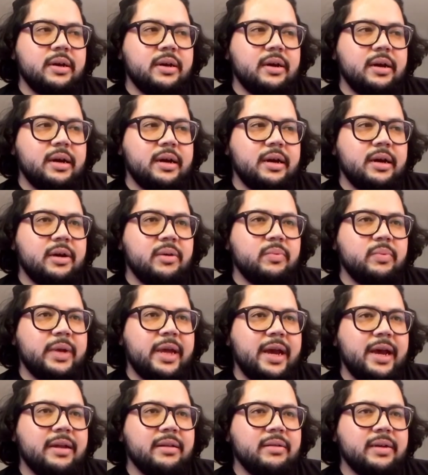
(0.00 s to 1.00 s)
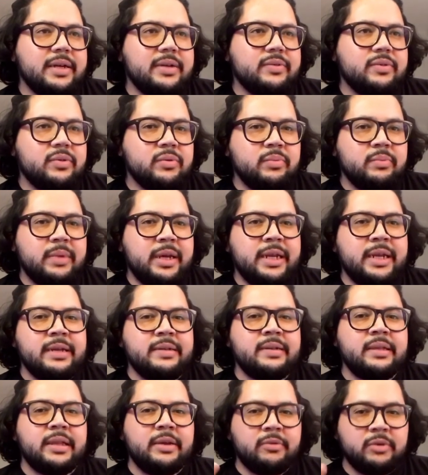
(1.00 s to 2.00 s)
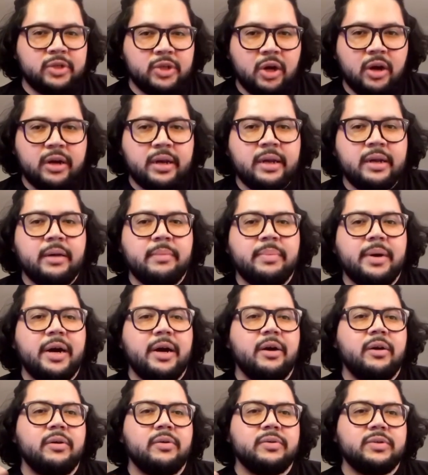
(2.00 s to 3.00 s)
Um, we had like Zoom meetings and they were talking about